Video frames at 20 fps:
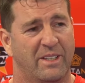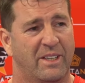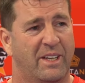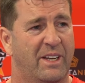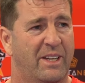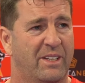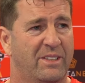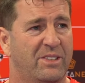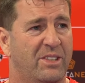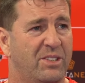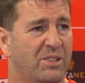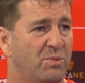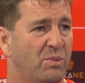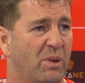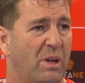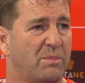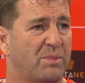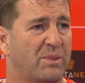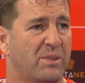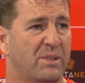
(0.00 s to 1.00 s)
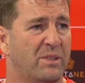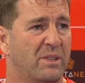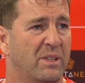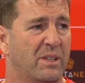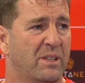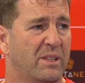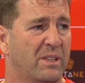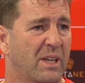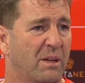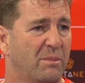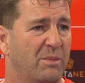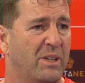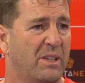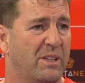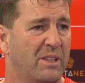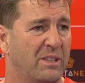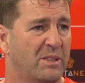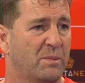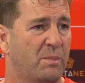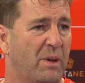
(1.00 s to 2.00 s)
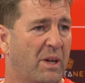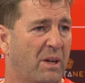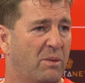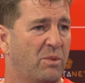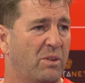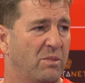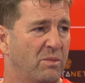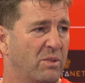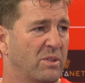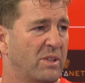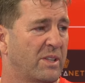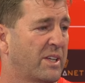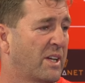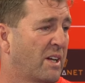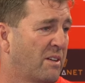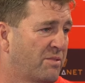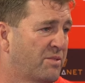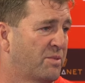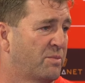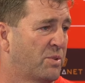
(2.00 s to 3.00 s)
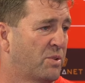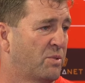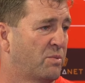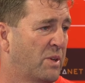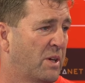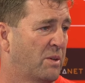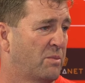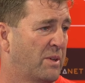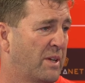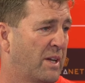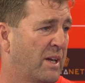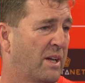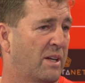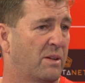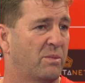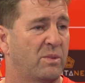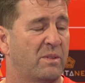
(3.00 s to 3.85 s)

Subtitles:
and it disrupts, you know, coming in this part, we're really comfortable where we are.